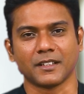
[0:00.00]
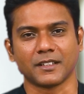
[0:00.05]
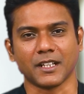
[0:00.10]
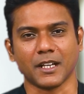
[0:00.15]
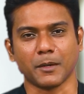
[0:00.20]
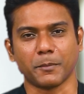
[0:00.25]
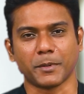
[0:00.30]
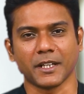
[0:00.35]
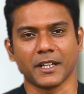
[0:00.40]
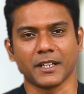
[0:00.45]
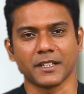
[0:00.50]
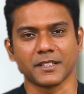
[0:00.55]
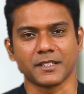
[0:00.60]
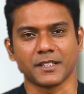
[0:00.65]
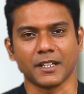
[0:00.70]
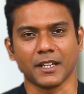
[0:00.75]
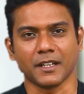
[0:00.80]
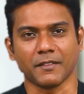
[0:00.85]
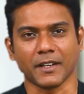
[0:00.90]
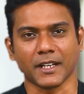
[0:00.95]
The hepatitis
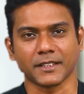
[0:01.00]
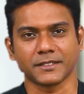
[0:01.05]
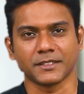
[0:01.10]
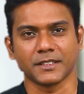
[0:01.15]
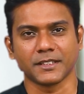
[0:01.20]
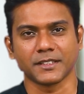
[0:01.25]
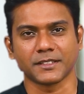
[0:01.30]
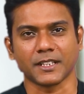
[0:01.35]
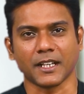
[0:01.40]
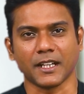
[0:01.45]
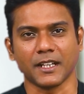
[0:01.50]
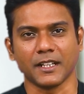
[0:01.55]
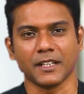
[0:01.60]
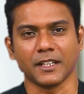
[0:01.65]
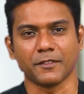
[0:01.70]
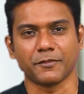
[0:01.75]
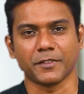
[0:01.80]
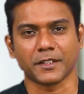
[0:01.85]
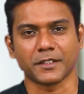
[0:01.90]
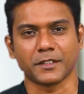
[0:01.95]
A vaccine is highly
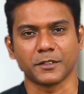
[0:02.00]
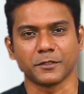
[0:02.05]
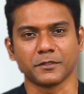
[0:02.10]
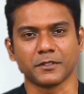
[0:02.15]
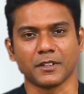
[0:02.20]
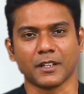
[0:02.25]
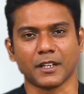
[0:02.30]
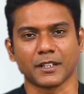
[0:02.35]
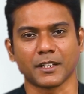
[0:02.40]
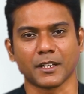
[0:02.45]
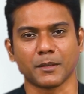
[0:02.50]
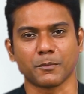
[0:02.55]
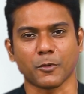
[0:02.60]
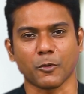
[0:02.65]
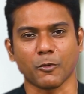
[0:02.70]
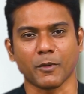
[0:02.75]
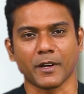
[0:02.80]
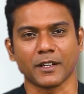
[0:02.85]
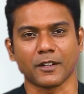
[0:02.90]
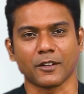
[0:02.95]
effective and can
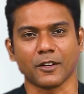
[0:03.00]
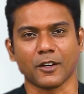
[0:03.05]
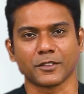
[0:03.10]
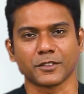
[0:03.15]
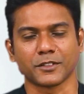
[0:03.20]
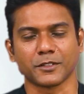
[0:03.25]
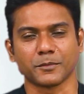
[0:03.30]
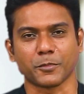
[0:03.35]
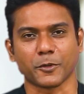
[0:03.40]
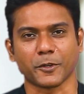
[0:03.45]
provide long-term